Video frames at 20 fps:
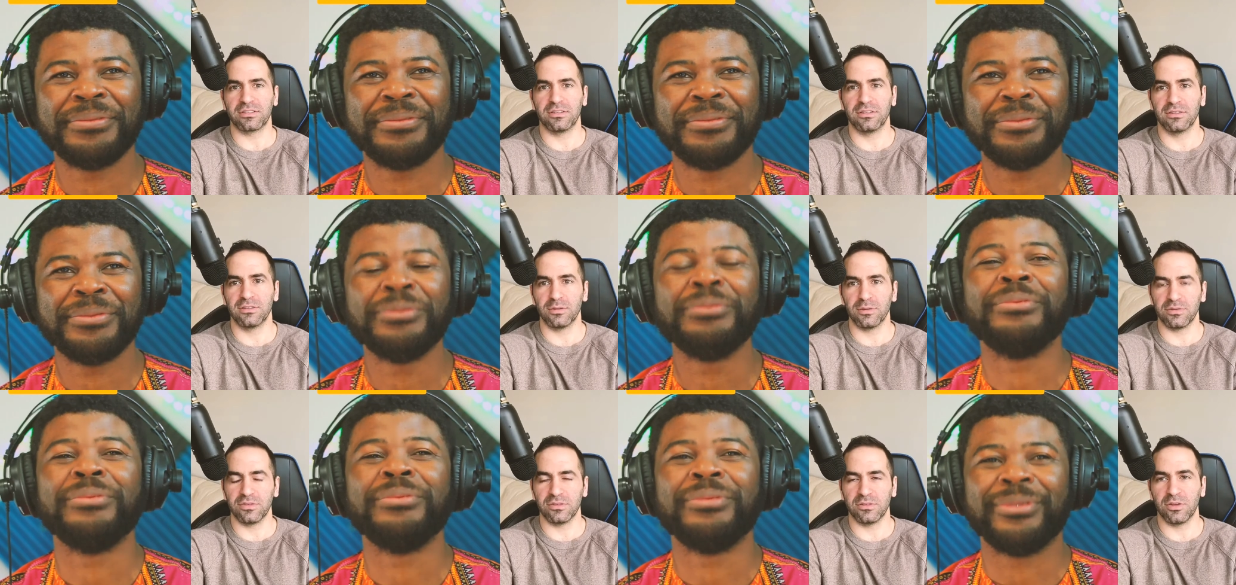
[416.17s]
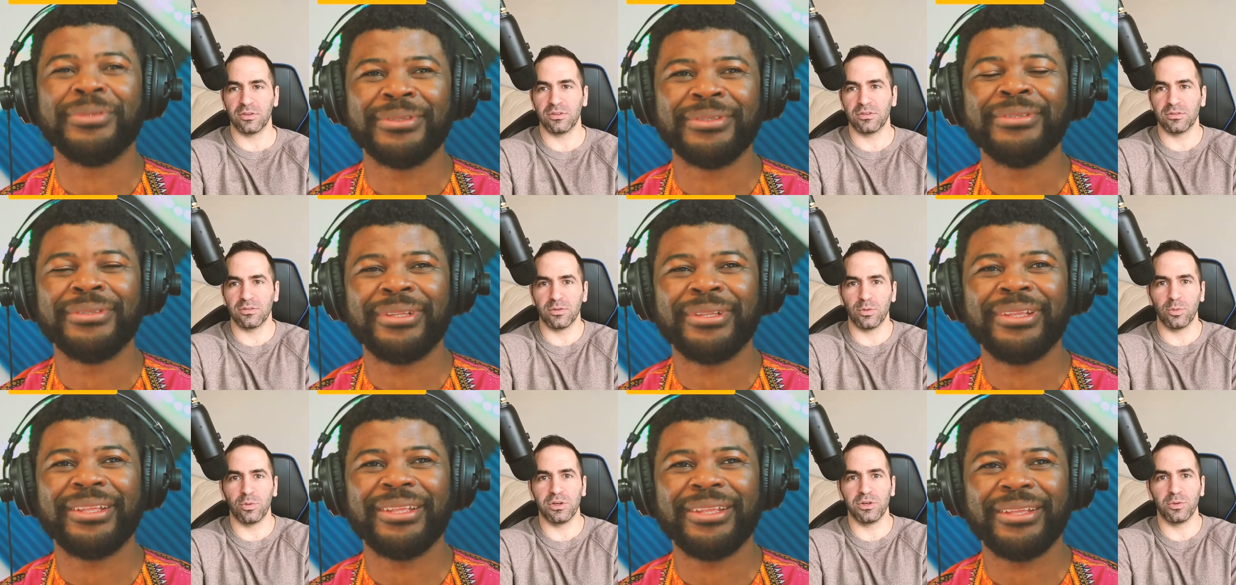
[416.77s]
Speaker 1: So if you're not
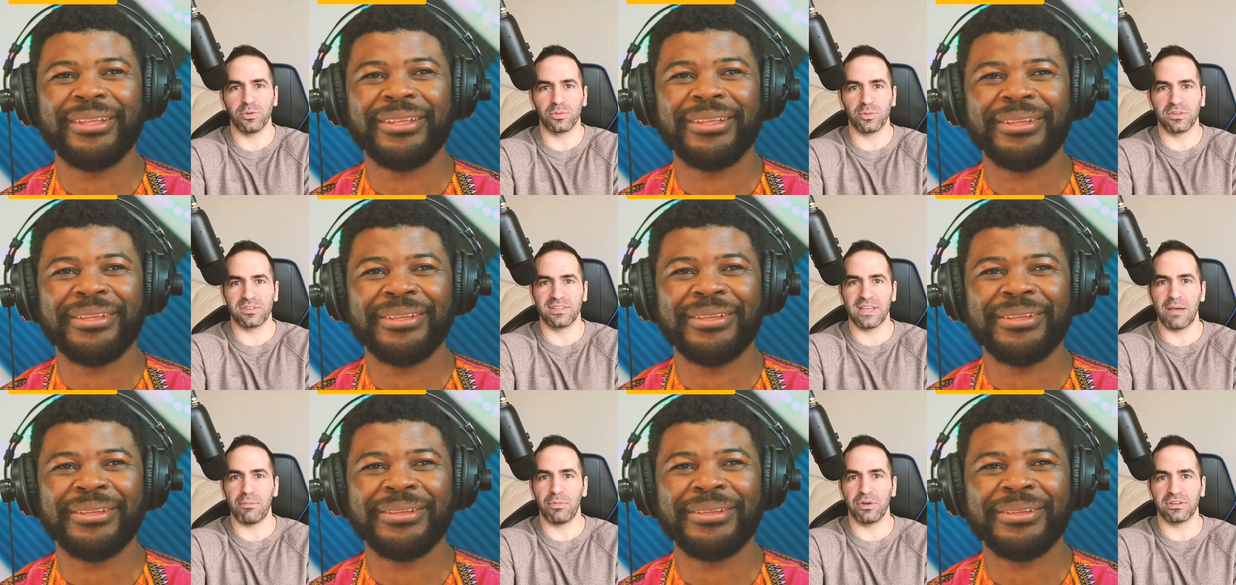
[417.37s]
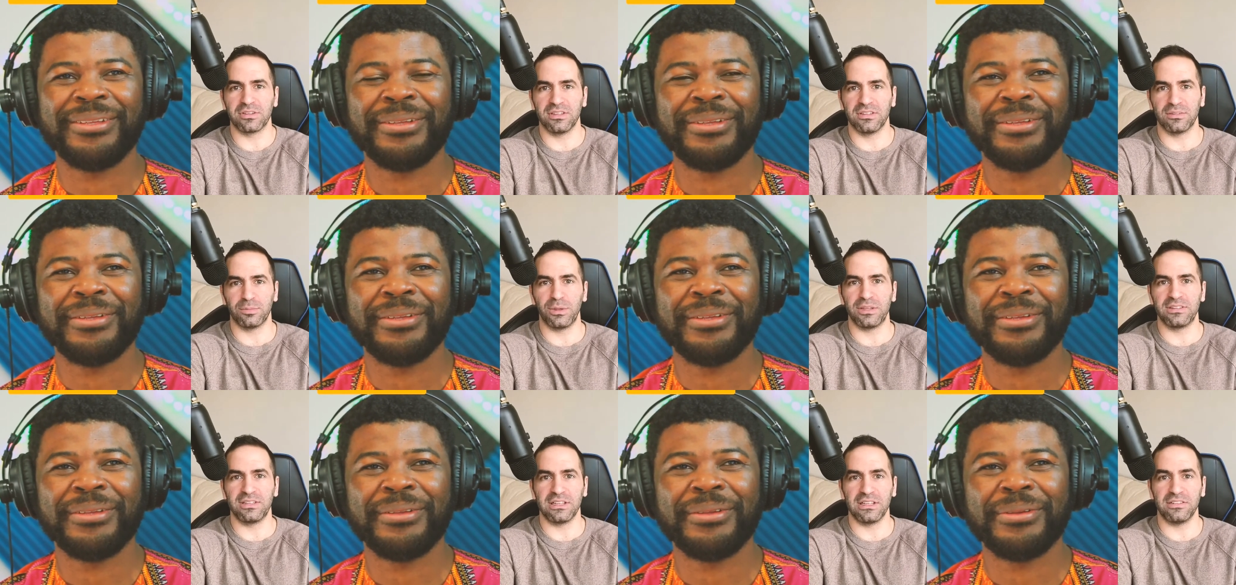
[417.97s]
the one who knows what Sandbox is,
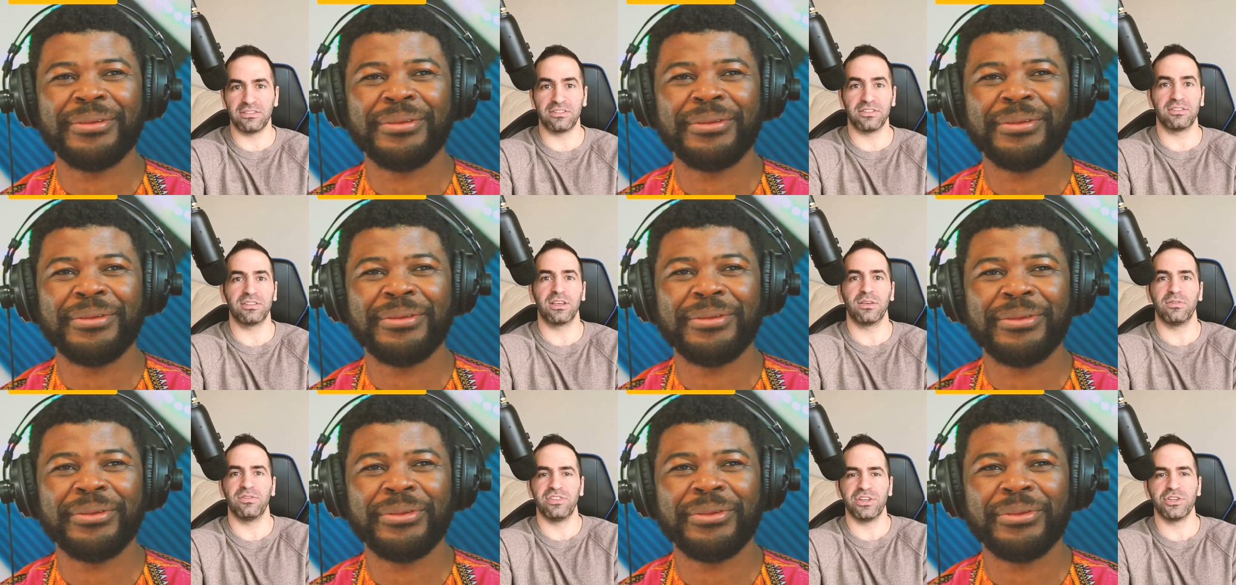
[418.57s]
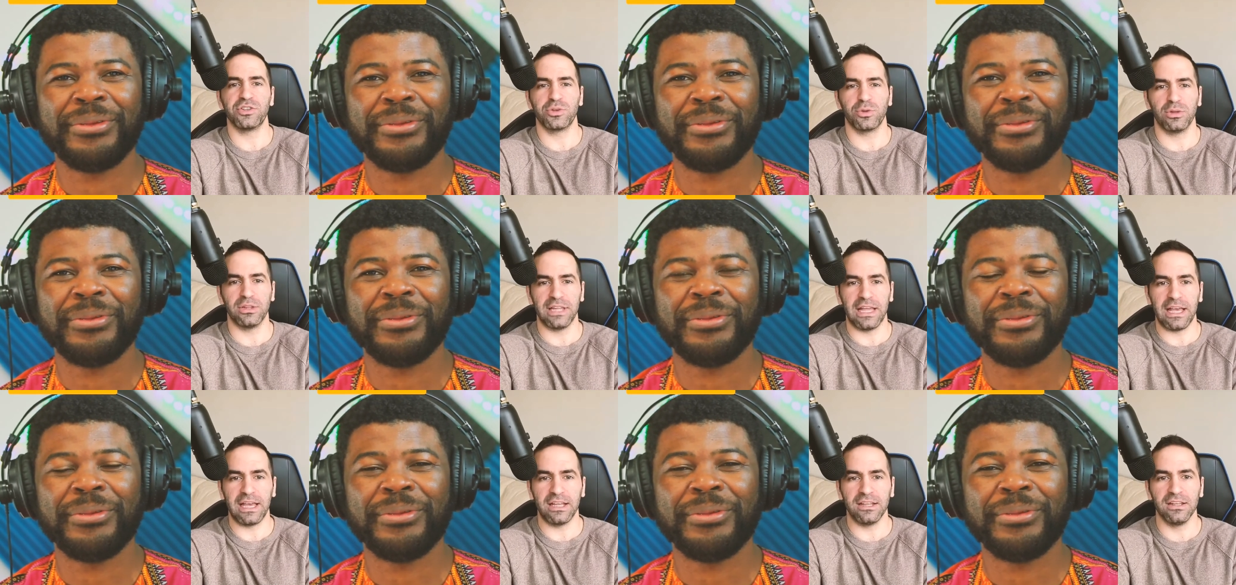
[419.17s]
basically it's just like a virtual
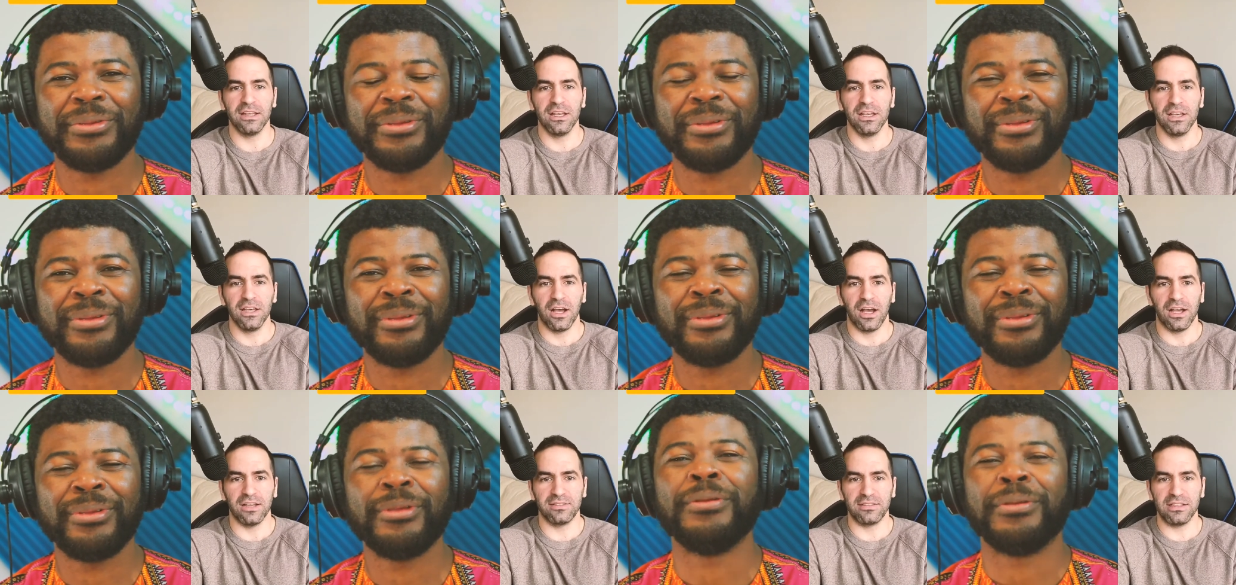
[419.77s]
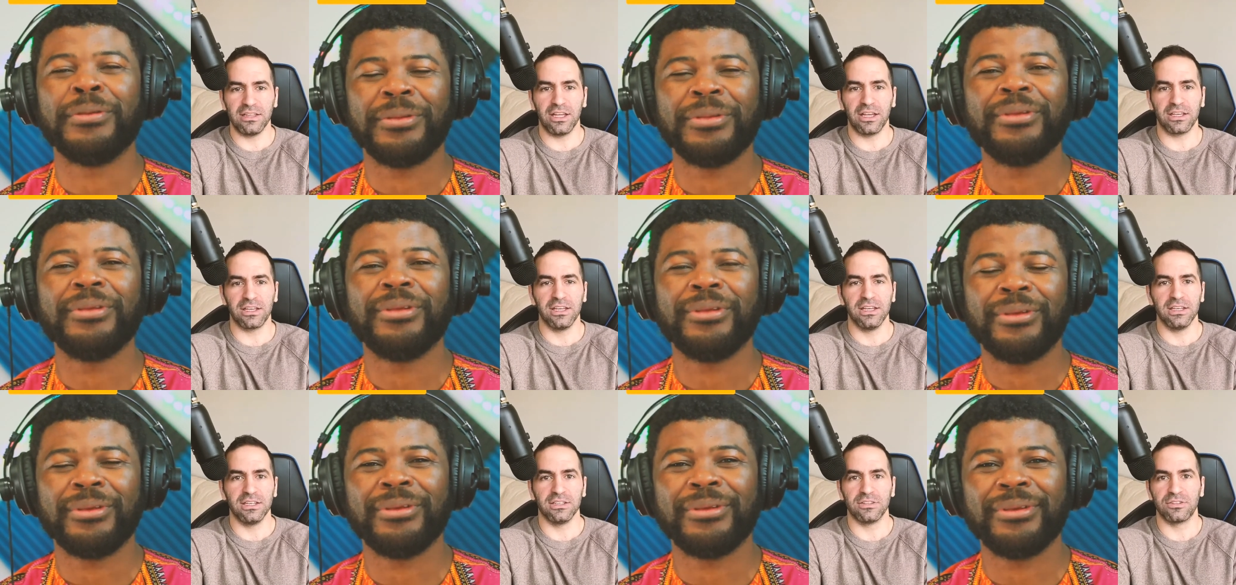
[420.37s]
land. I see like